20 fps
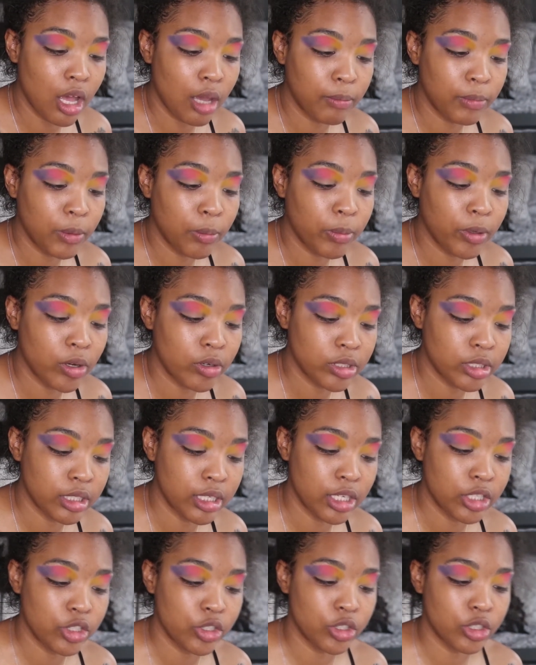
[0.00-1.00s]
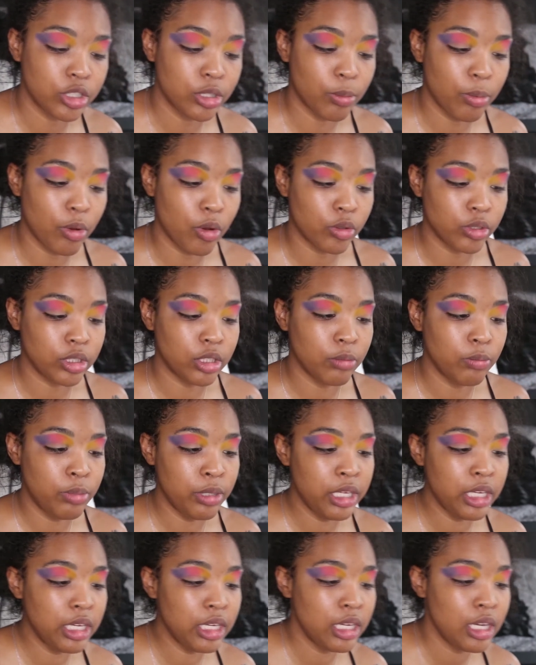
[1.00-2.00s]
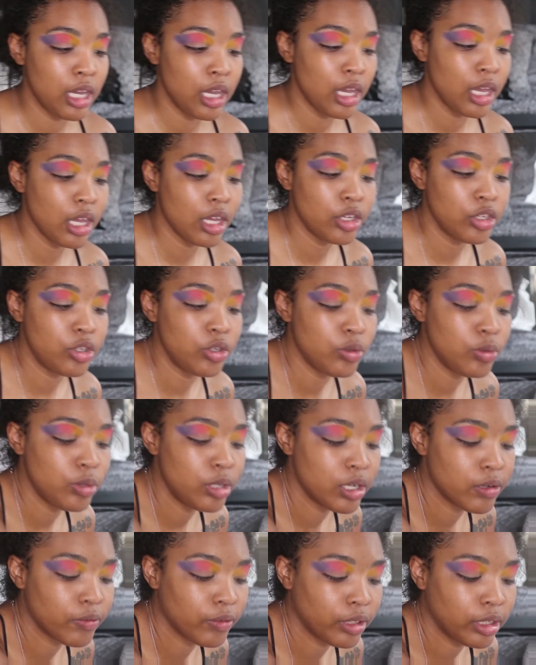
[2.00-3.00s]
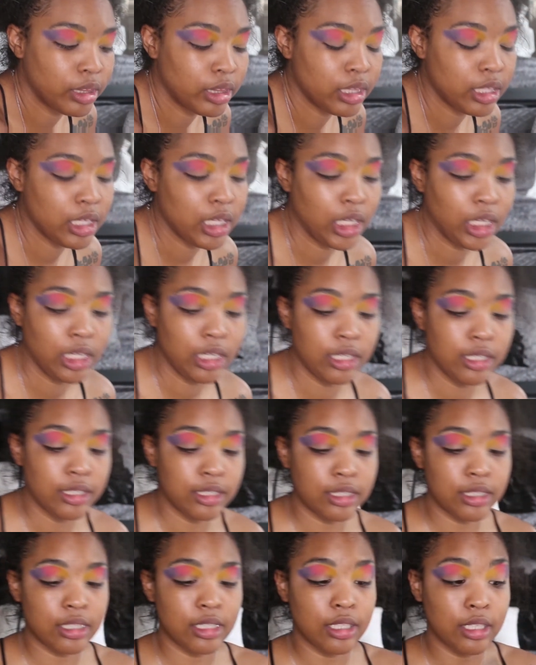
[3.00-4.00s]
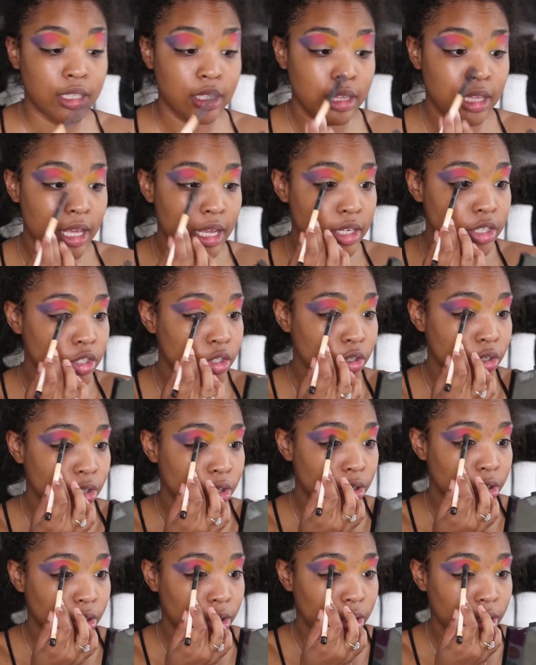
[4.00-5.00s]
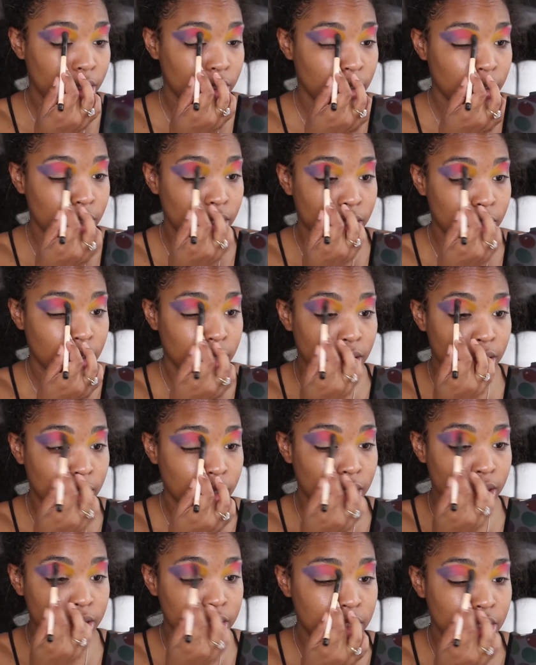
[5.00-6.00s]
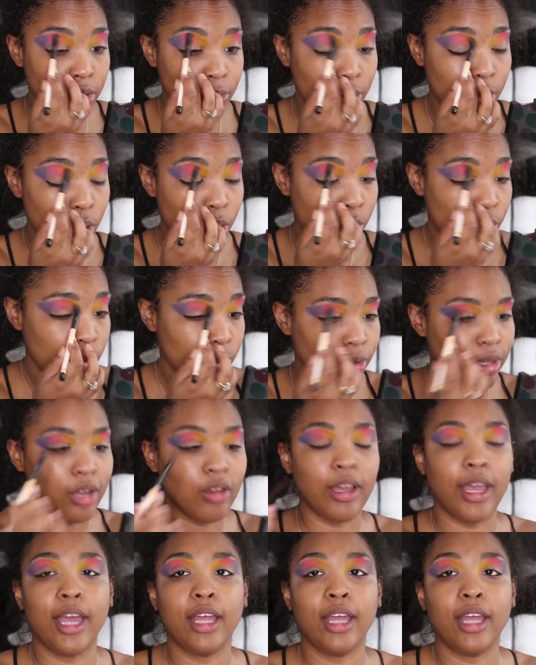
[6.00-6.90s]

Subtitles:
the person that you're supposed to be, do different things that you're supposed. Okay,